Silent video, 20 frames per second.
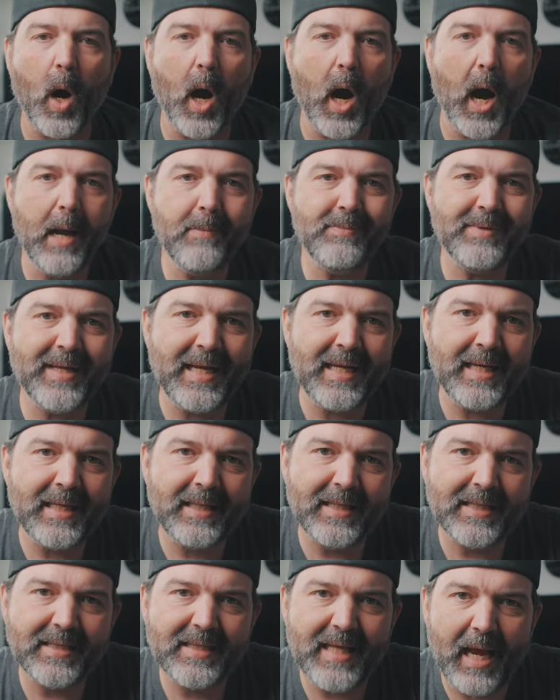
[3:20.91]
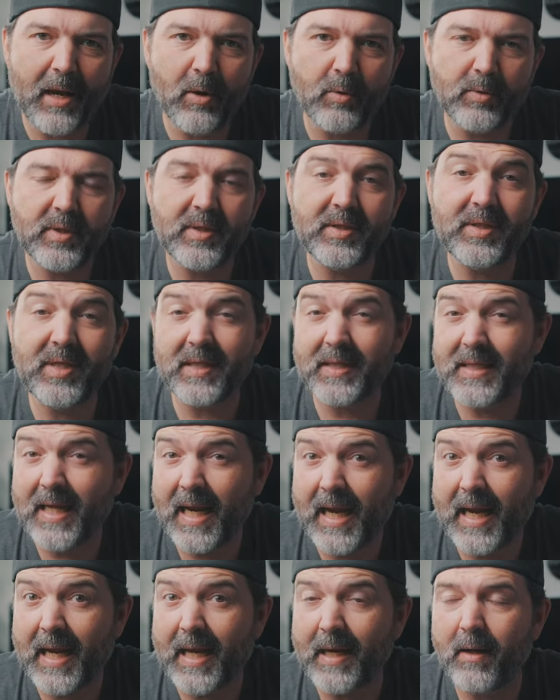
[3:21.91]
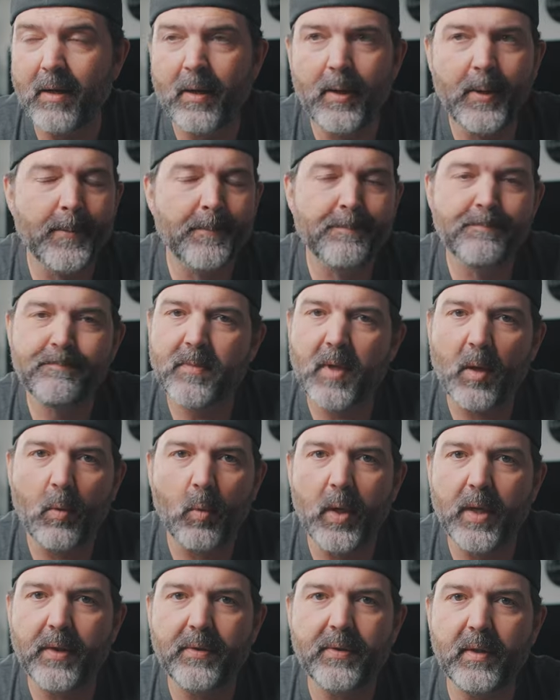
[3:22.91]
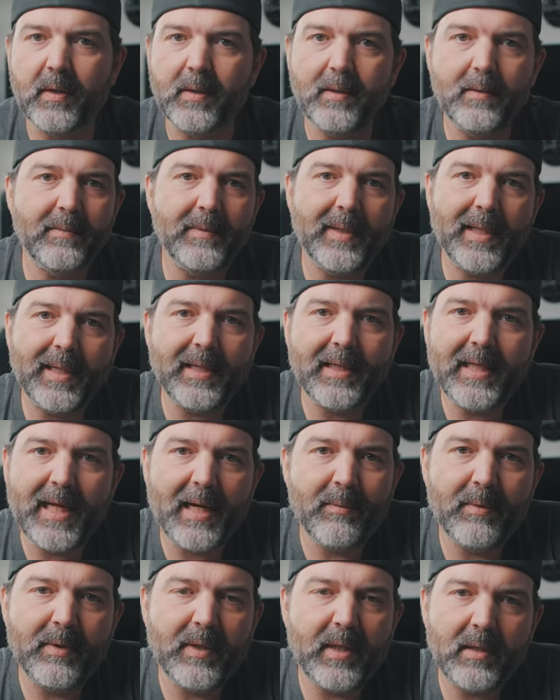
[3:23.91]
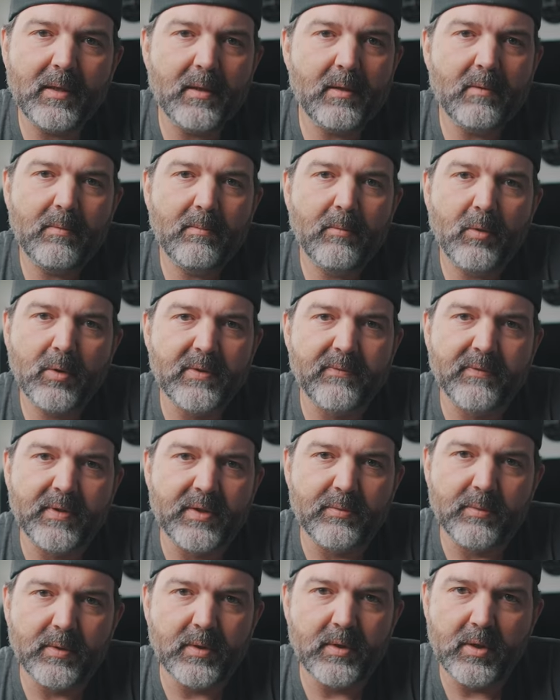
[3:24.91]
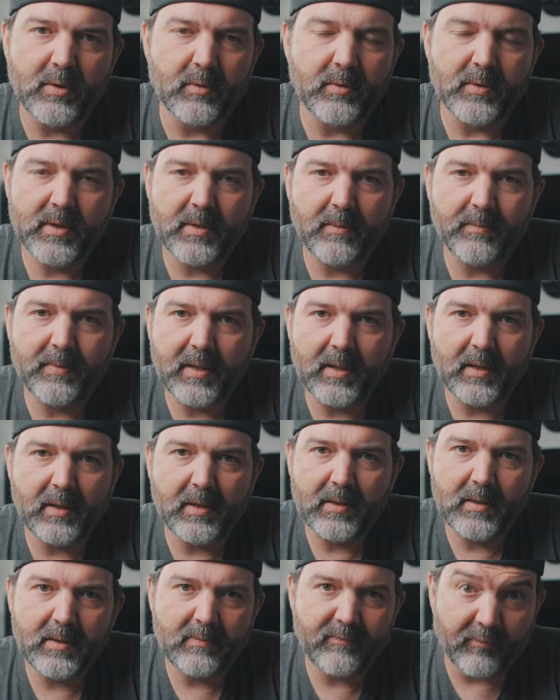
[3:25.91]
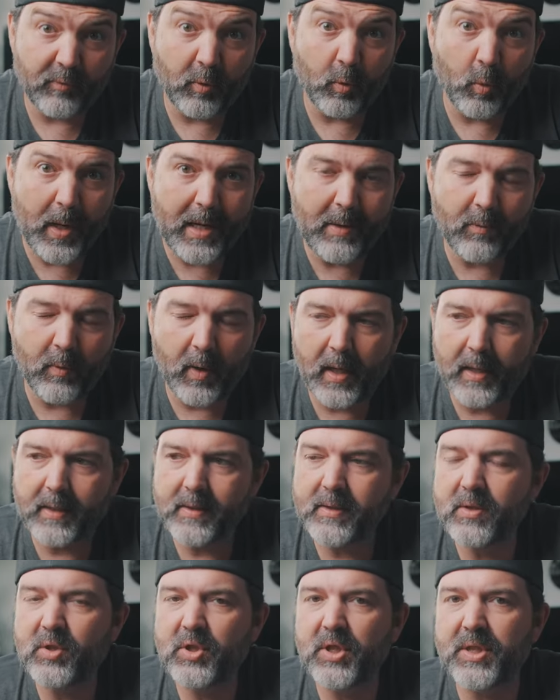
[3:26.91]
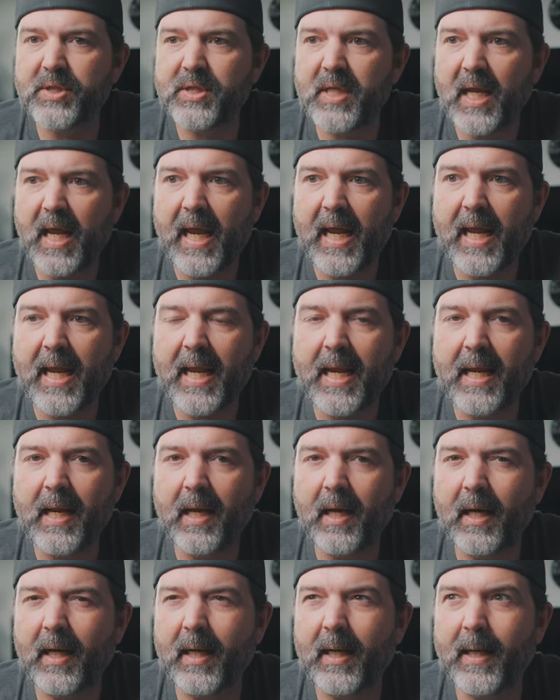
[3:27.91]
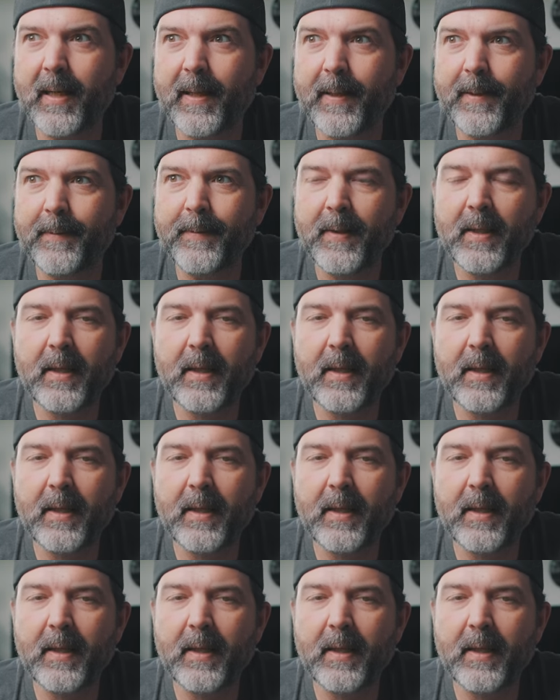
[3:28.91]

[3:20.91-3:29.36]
I'm taking this out today with like a camera that most of us would use, something for weight-wise, just a uh,